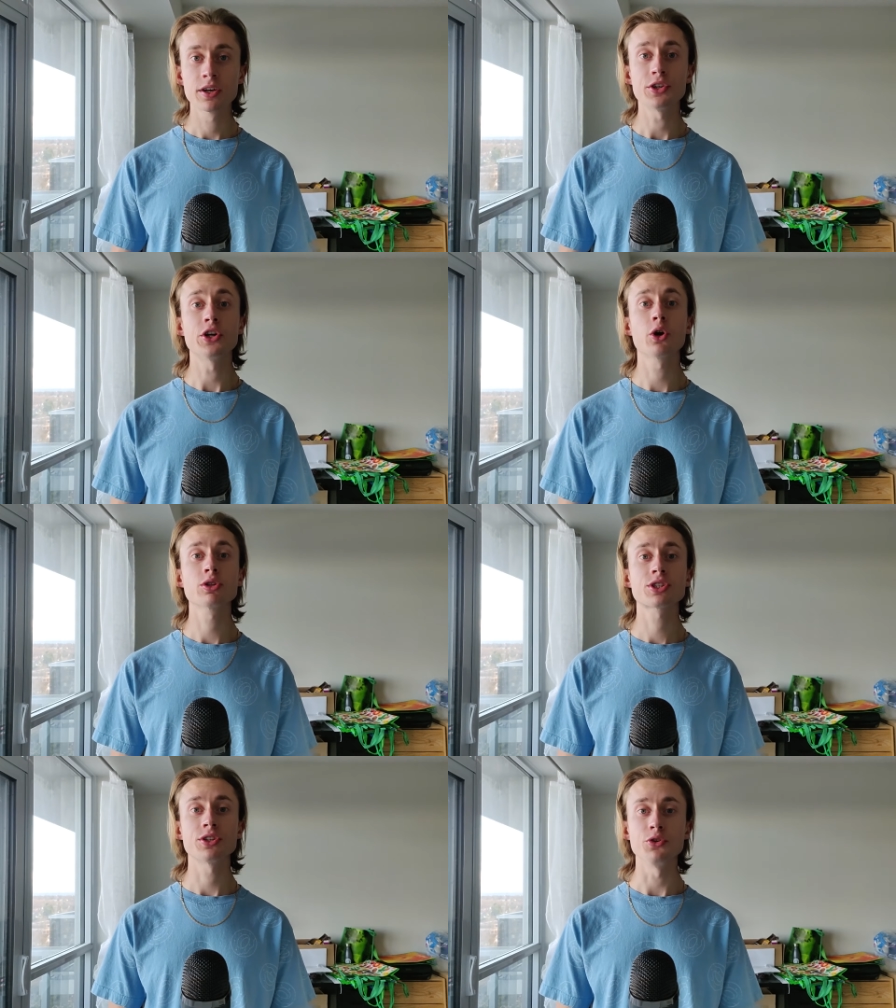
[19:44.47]
He
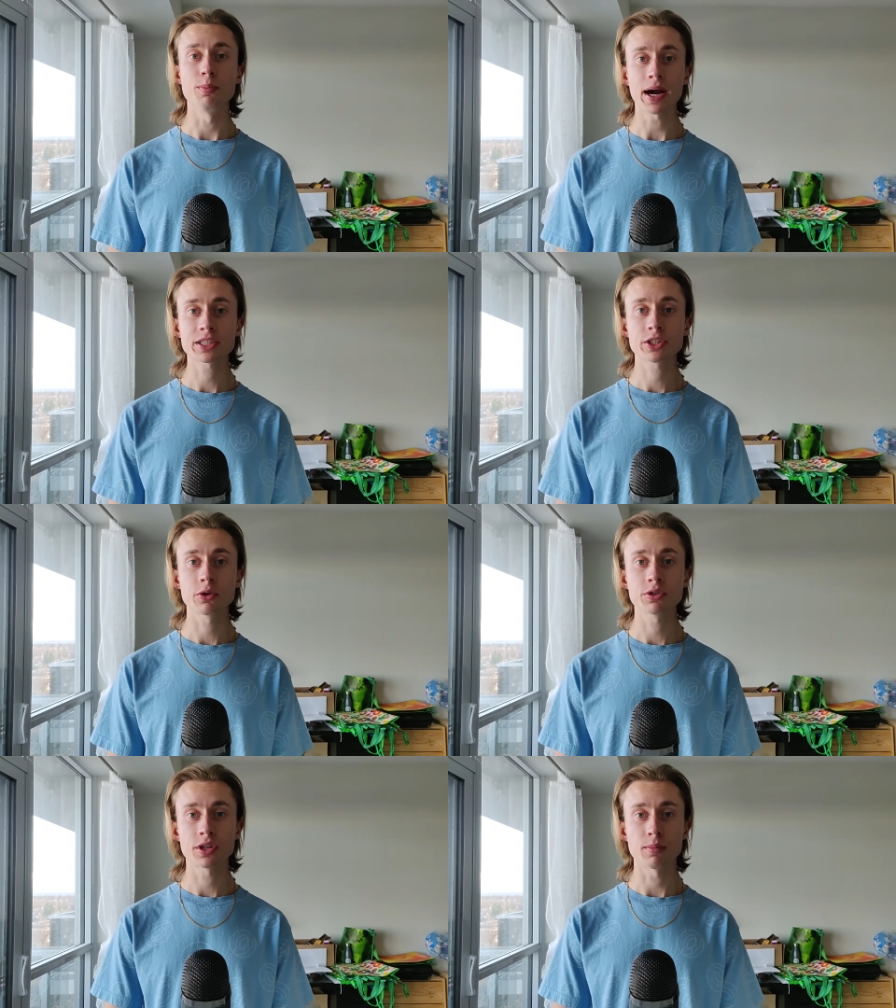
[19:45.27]
goes to New
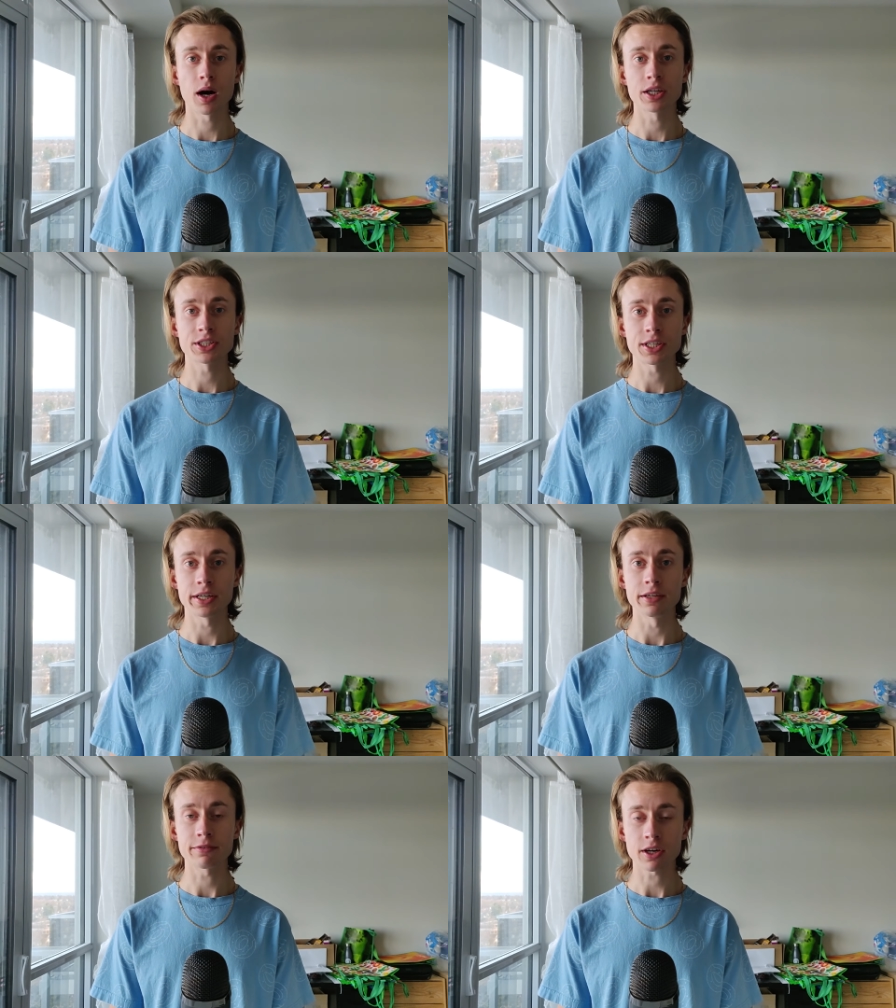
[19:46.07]
Mexico to the
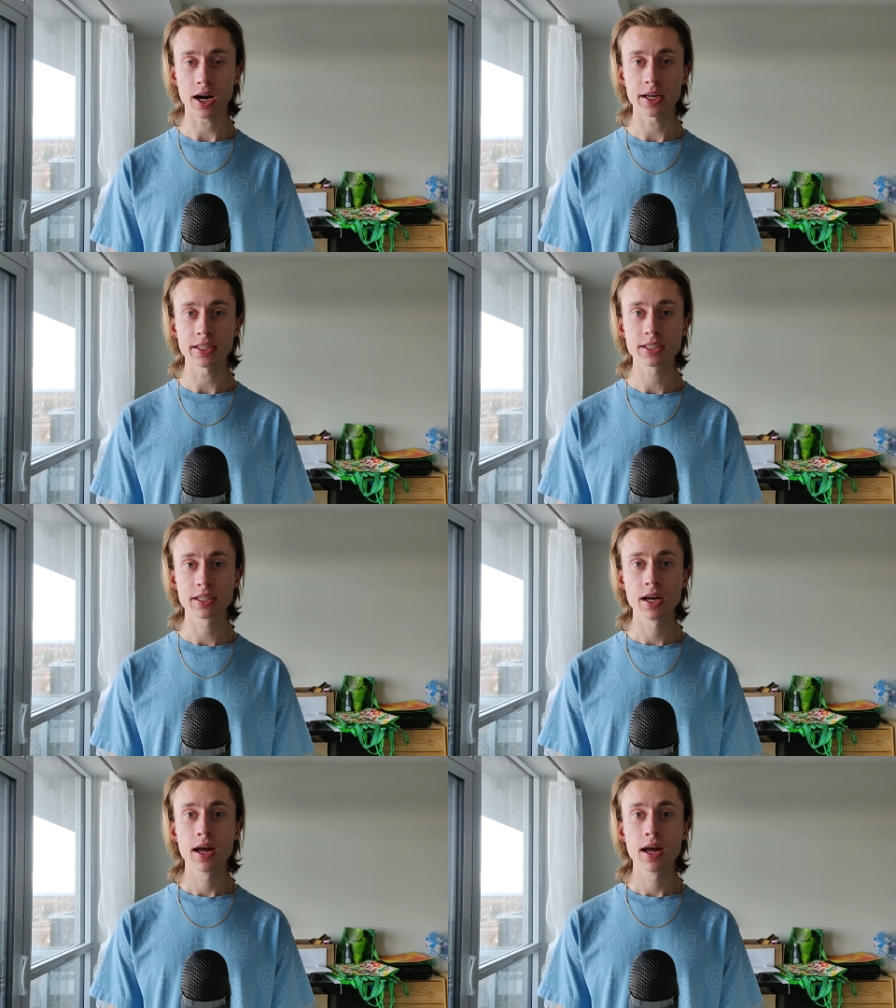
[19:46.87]
Monastery of Christ